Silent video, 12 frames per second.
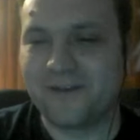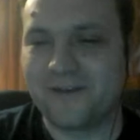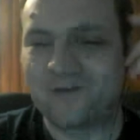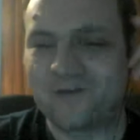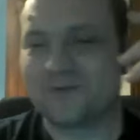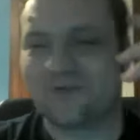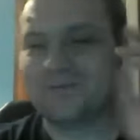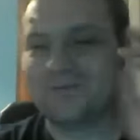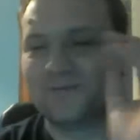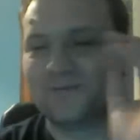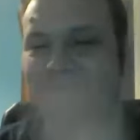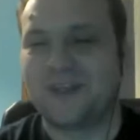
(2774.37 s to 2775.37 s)
I can give you,
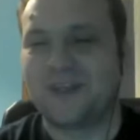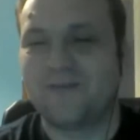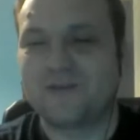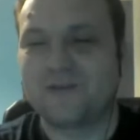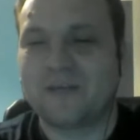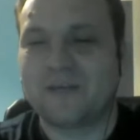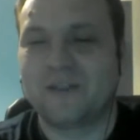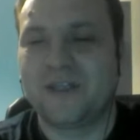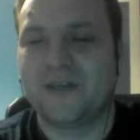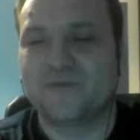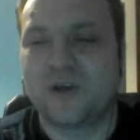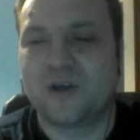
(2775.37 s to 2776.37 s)
give you some
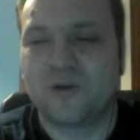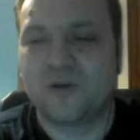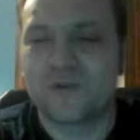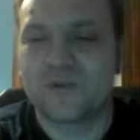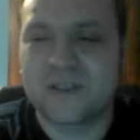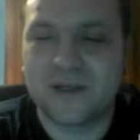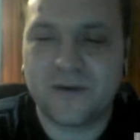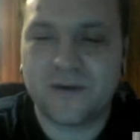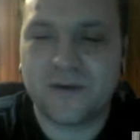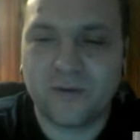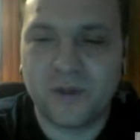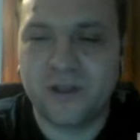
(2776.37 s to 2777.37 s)
details because
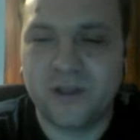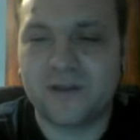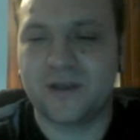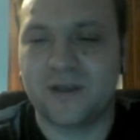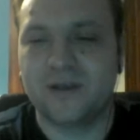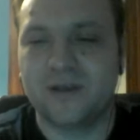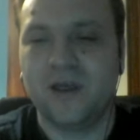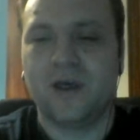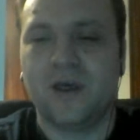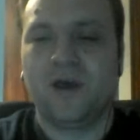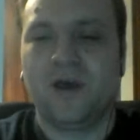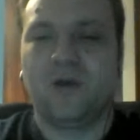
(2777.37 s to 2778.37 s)
uh, we did uh,
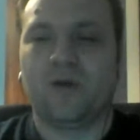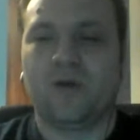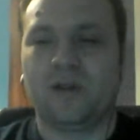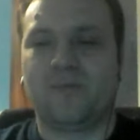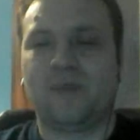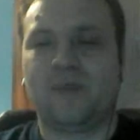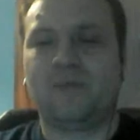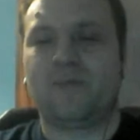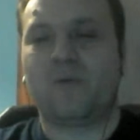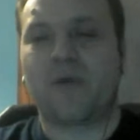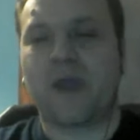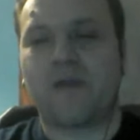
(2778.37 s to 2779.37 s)
in in
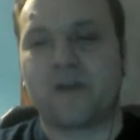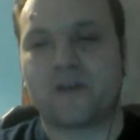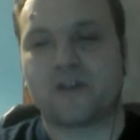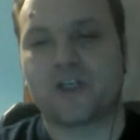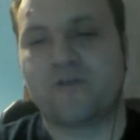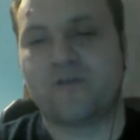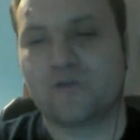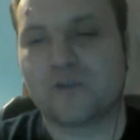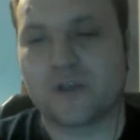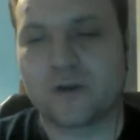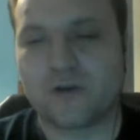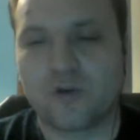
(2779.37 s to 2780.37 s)
Bulgarian Java
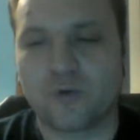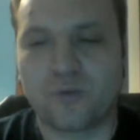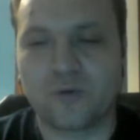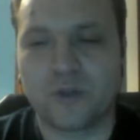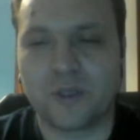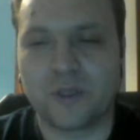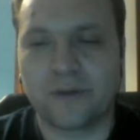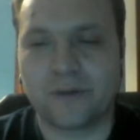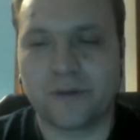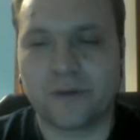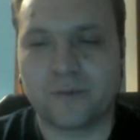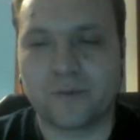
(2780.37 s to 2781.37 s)
user group we did
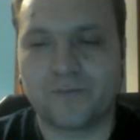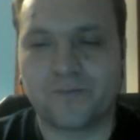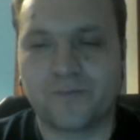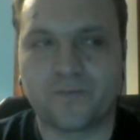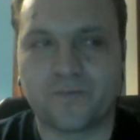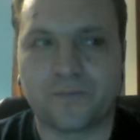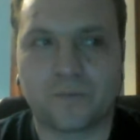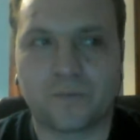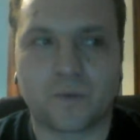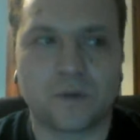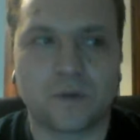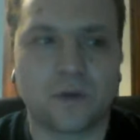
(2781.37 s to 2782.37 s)
uh,
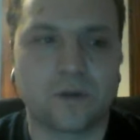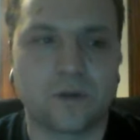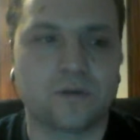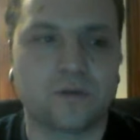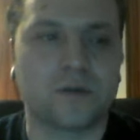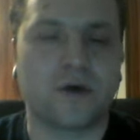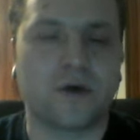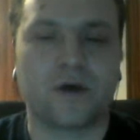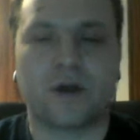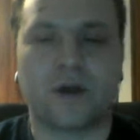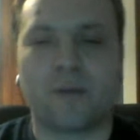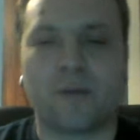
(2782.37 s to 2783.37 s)
uh, a
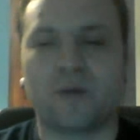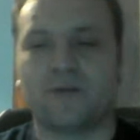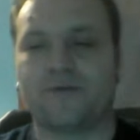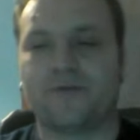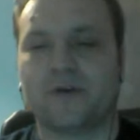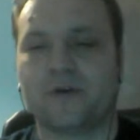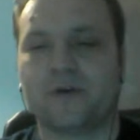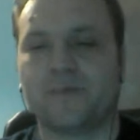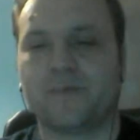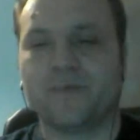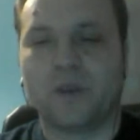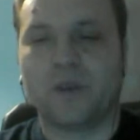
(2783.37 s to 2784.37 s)
couple of uh,
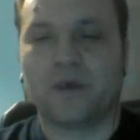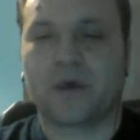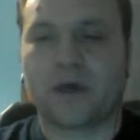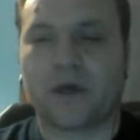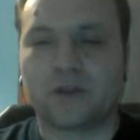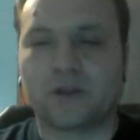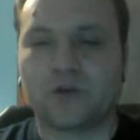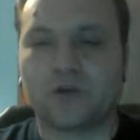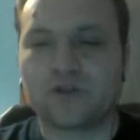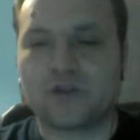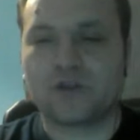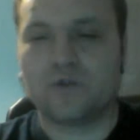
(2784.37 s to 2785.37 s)

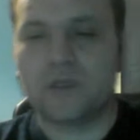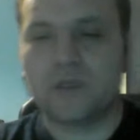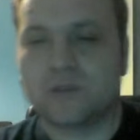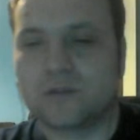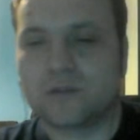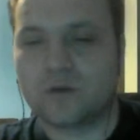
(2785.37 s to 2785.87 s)
hackathons on this.